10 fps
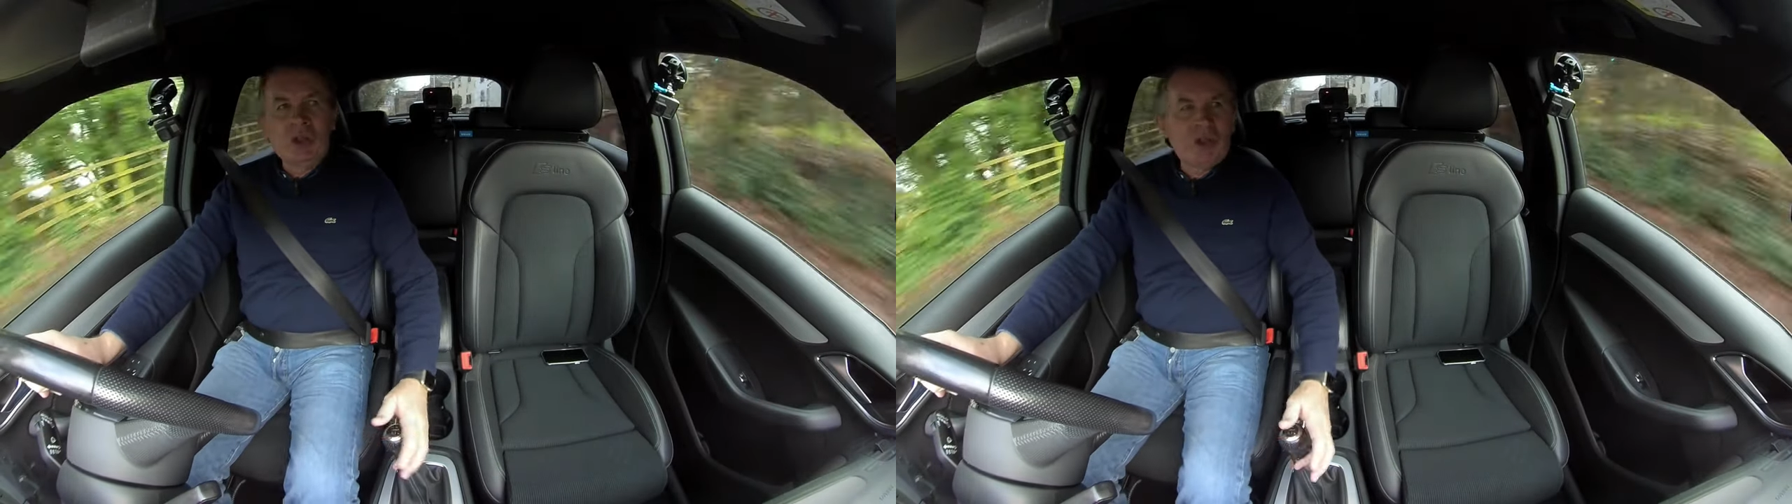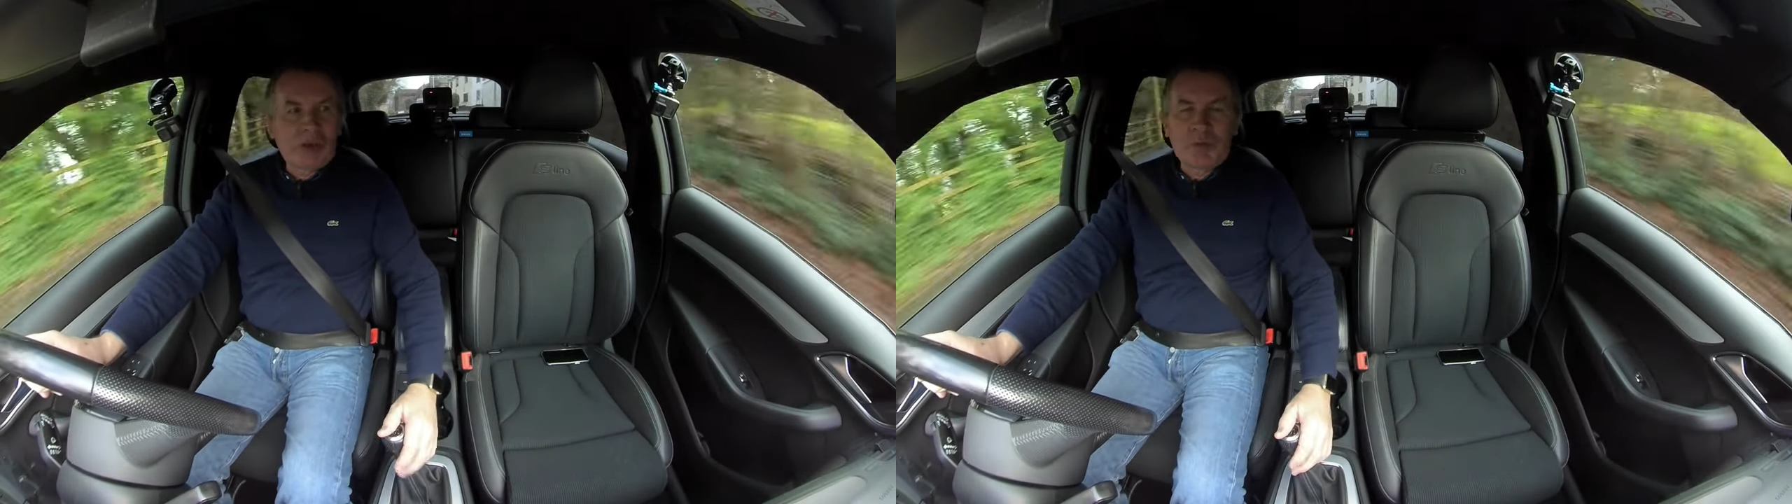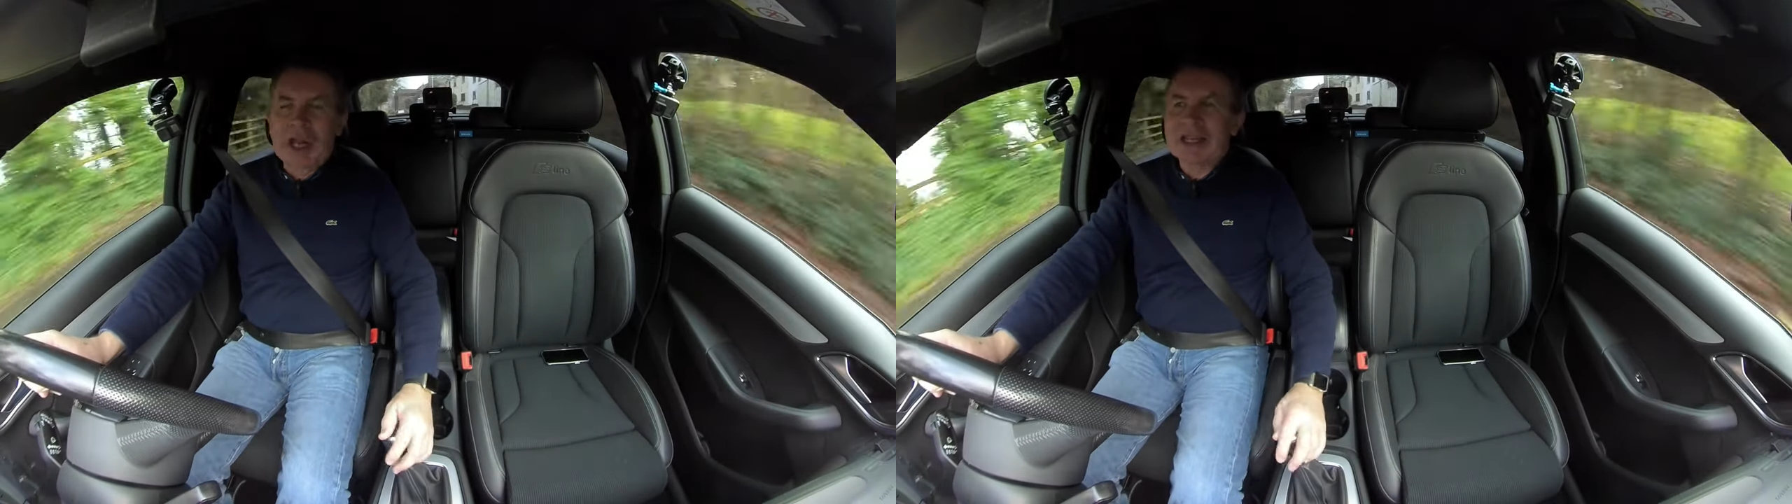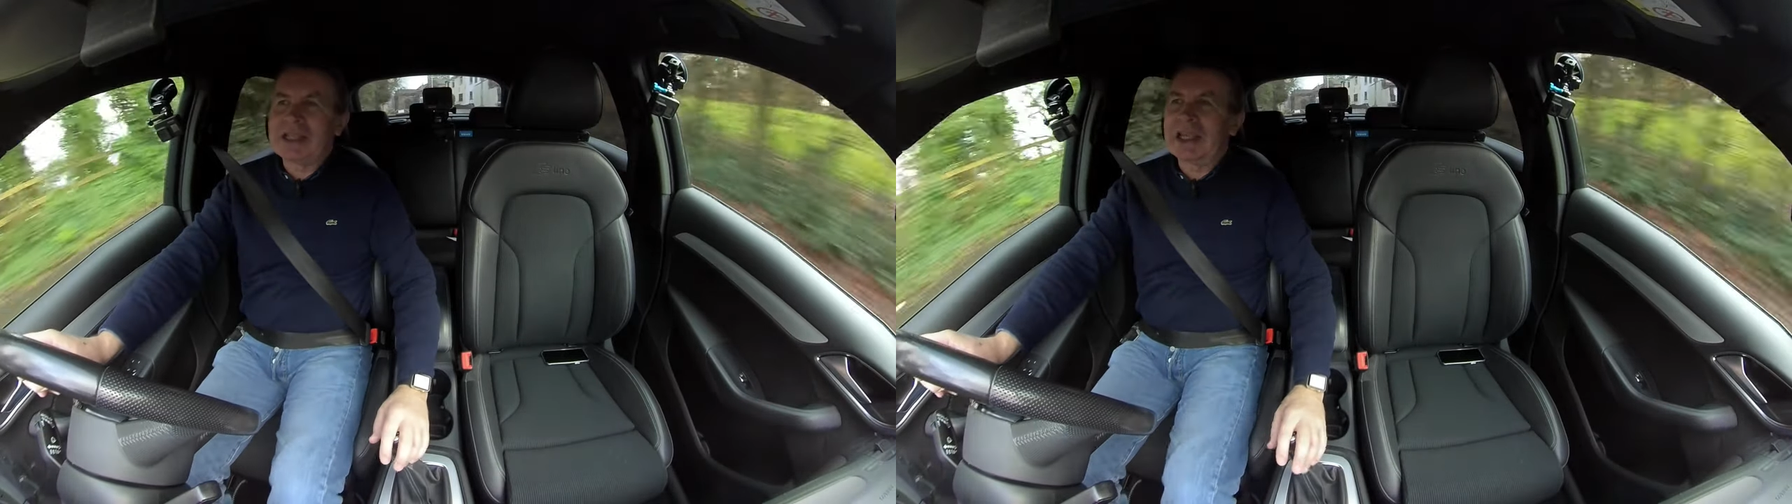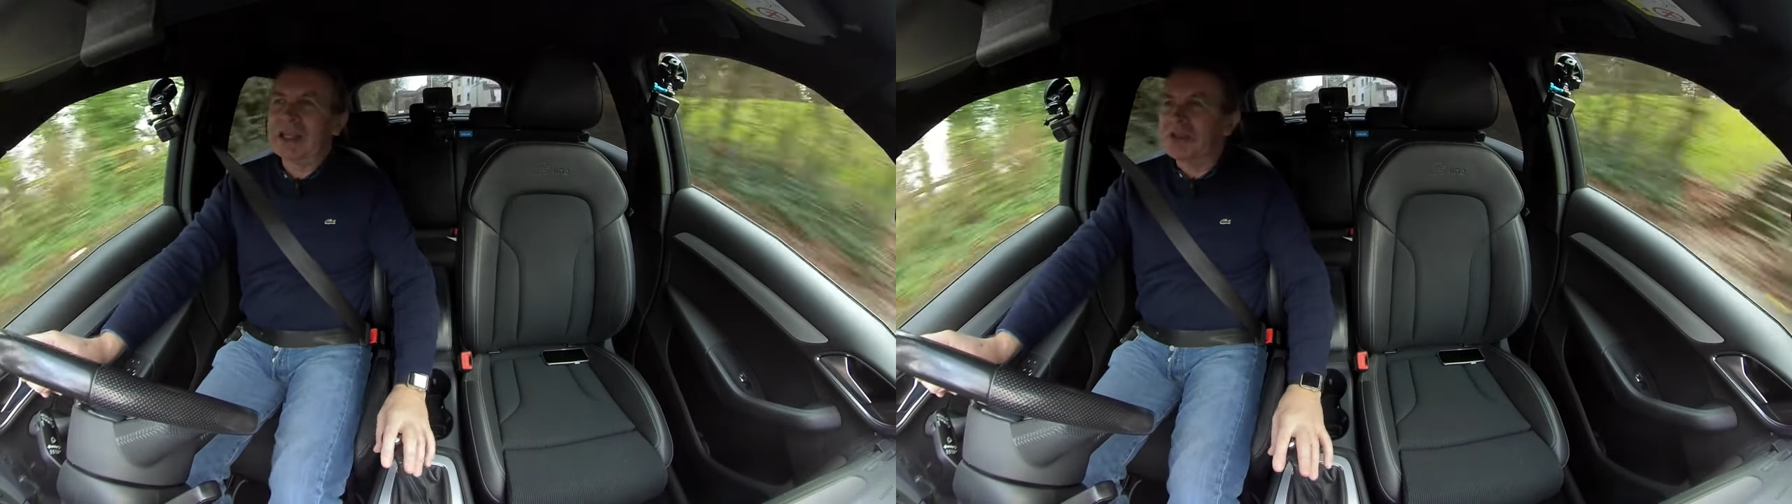due to
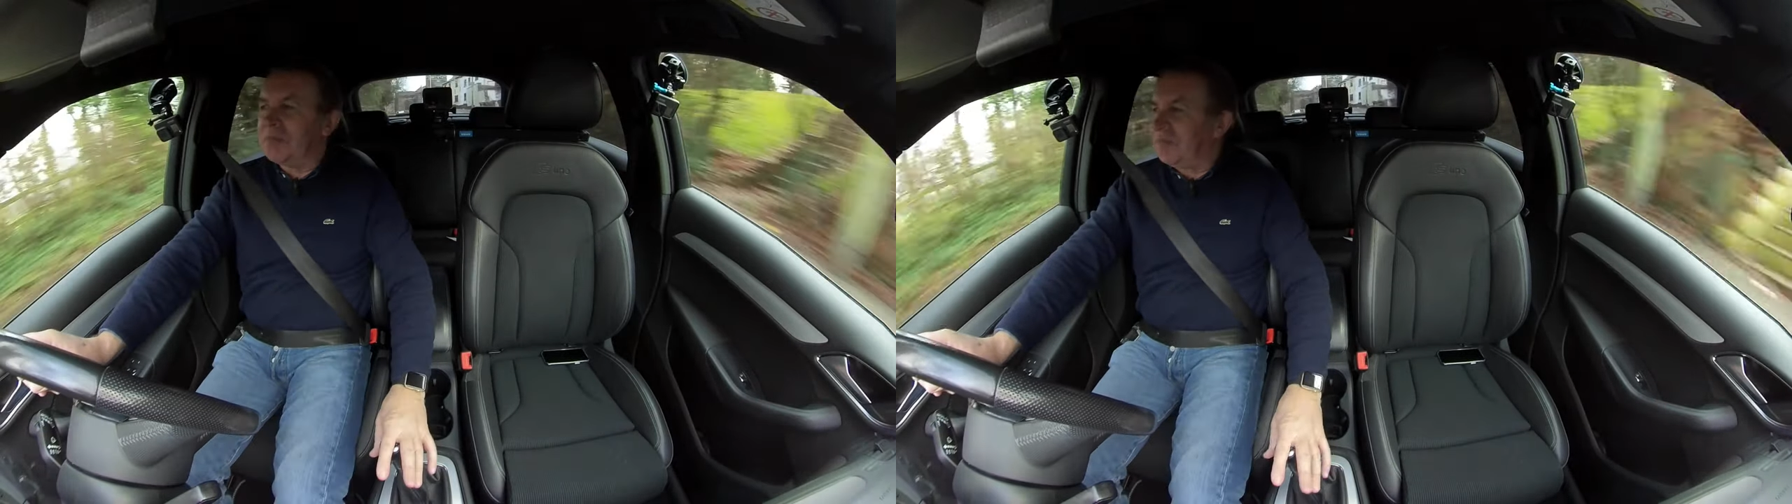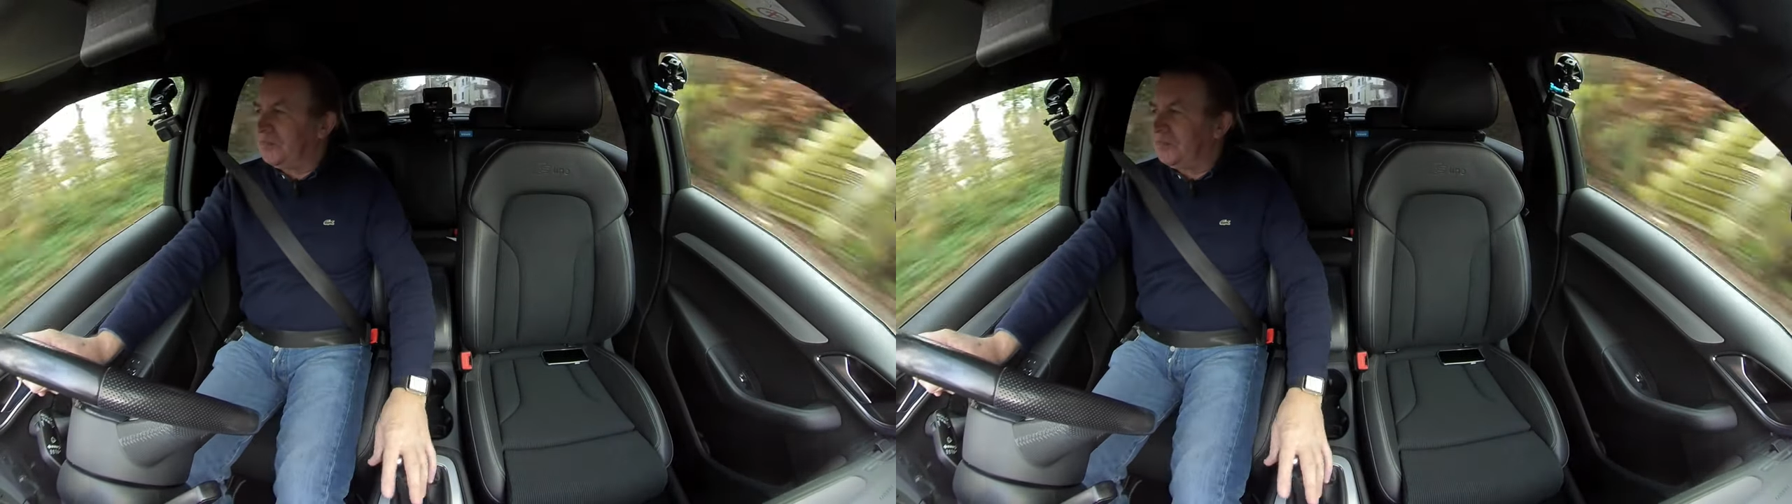Brexit.